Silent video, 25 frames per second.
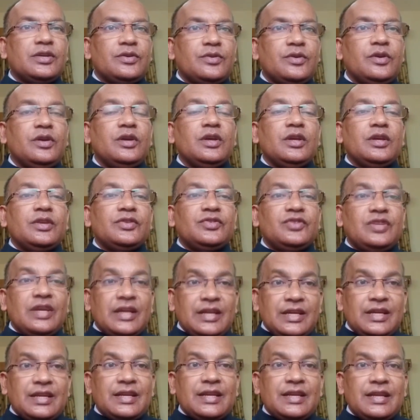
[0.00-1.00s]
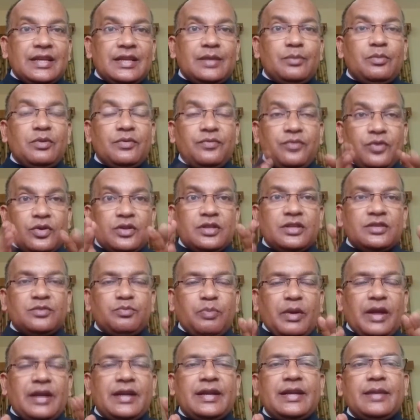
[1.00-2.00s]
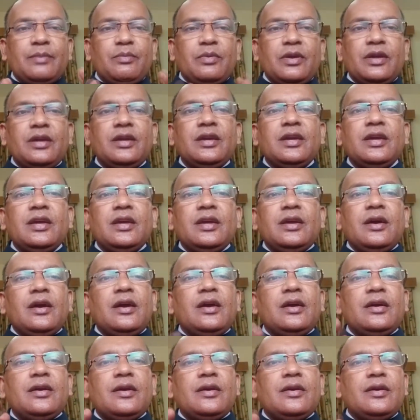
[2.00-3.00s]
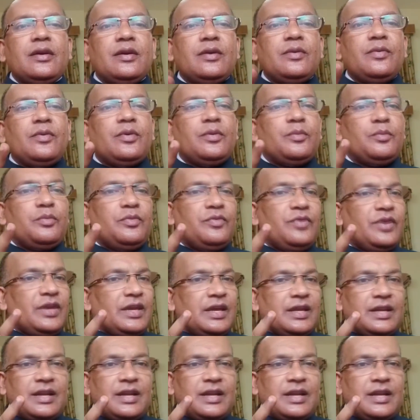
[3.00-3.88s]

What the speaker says: You know, generally before this pandemic, we can